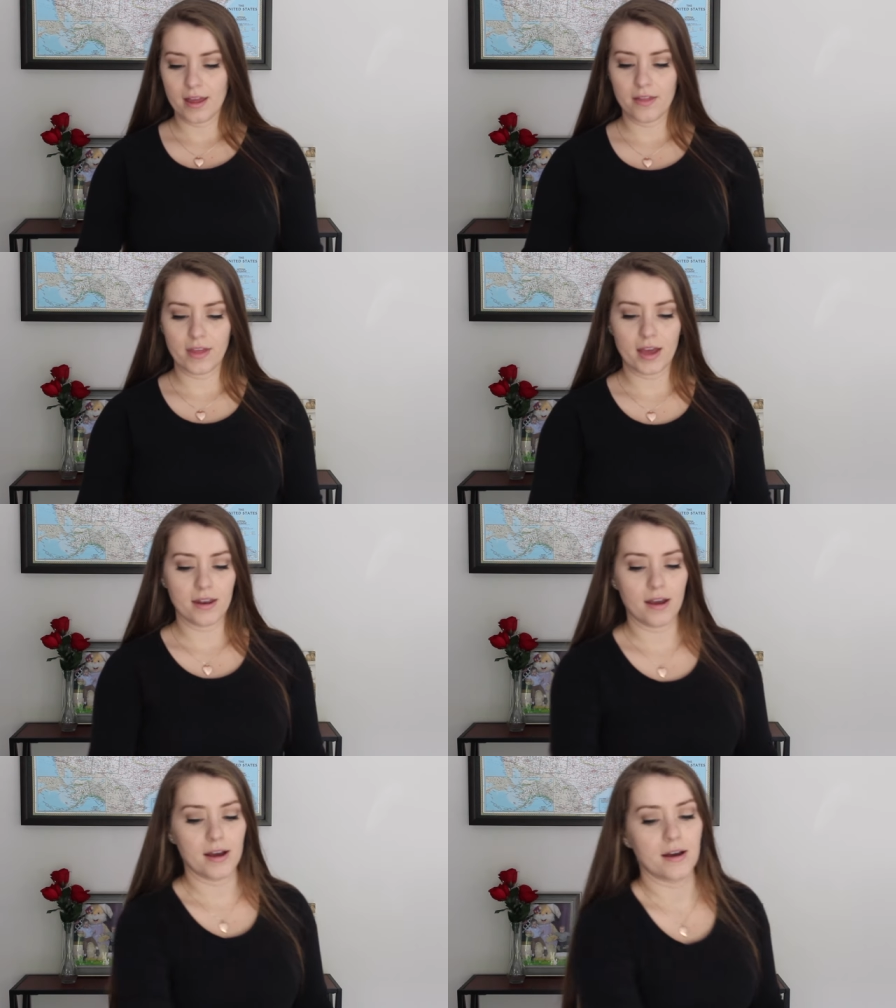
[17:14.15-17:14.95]
And
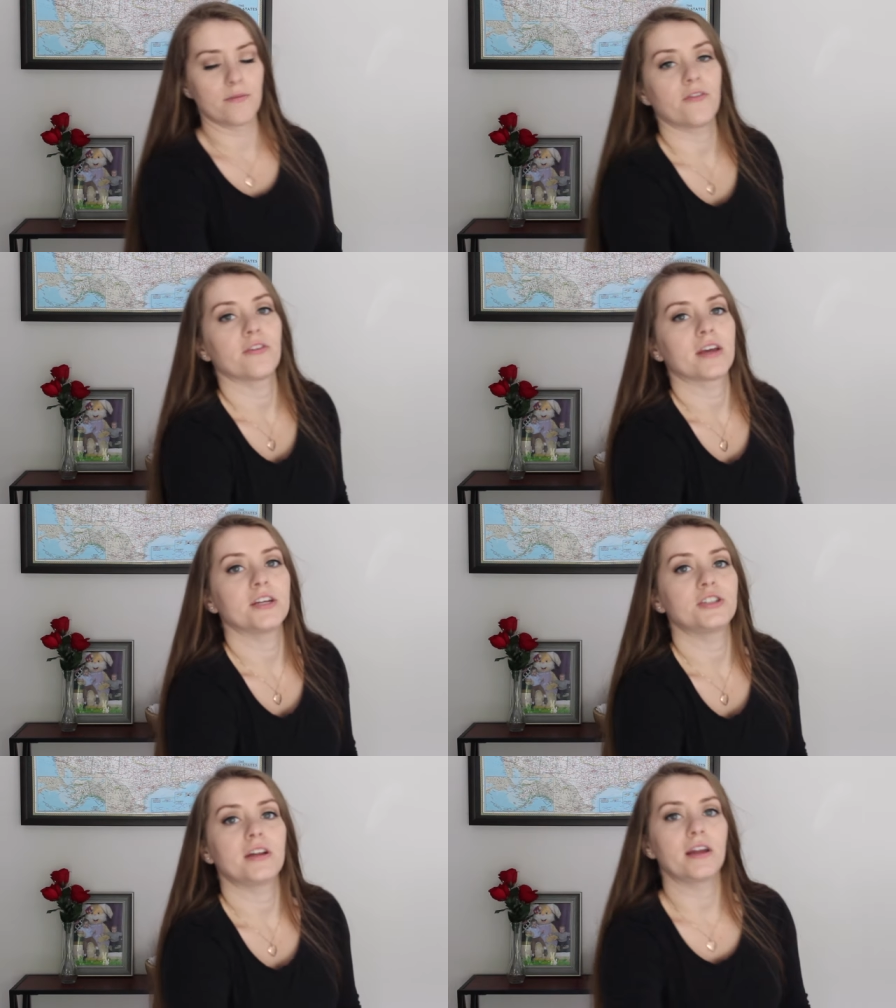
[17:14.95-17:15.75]
then uh, for the
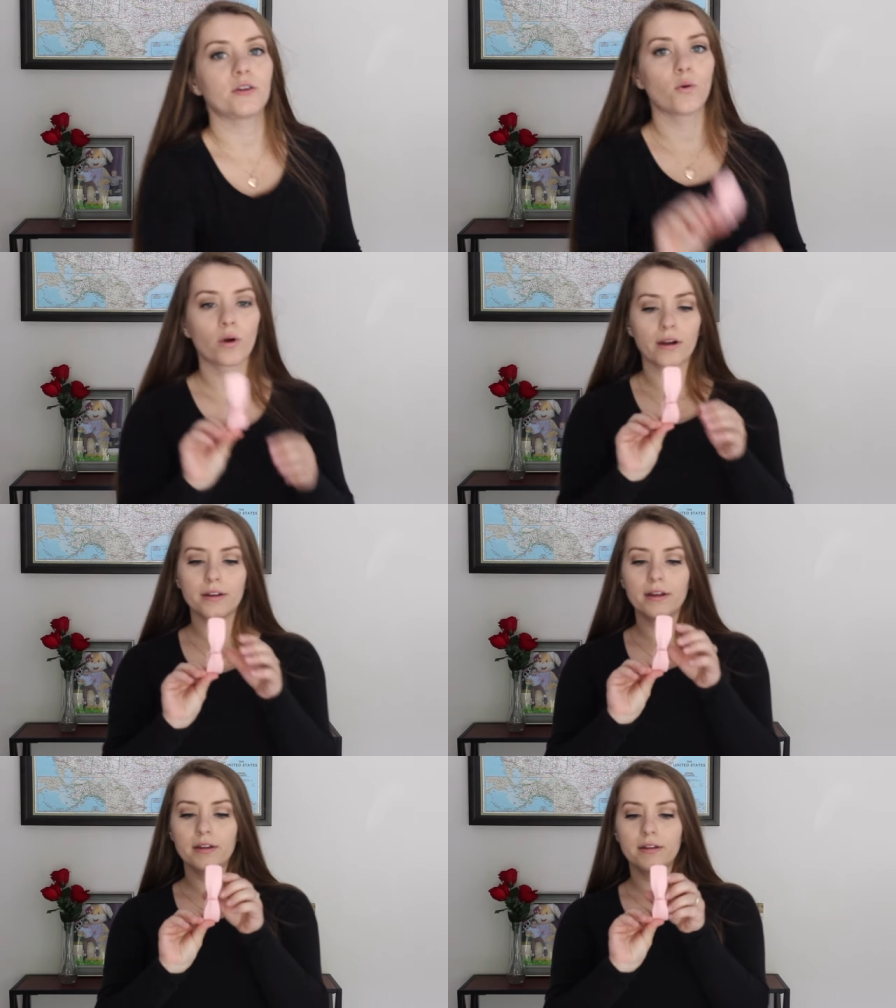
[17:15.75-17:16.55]
KitchenAid
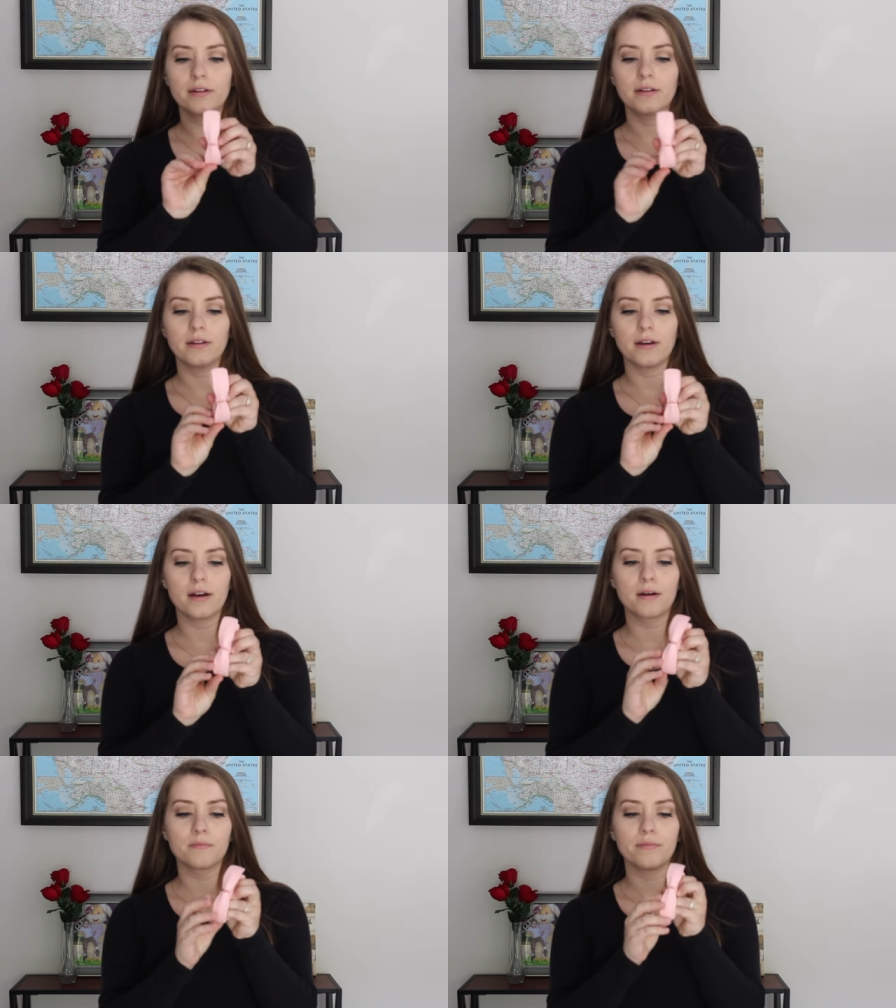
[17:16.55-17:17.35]
cord
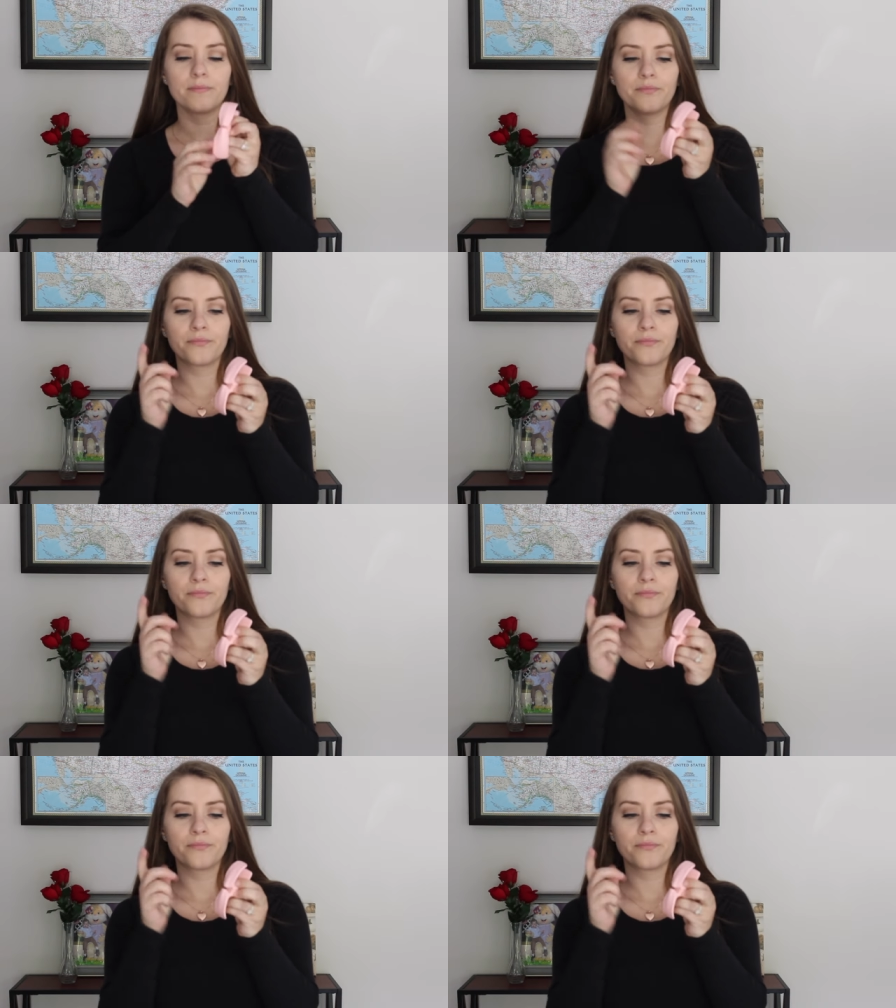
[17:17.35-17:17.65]
um,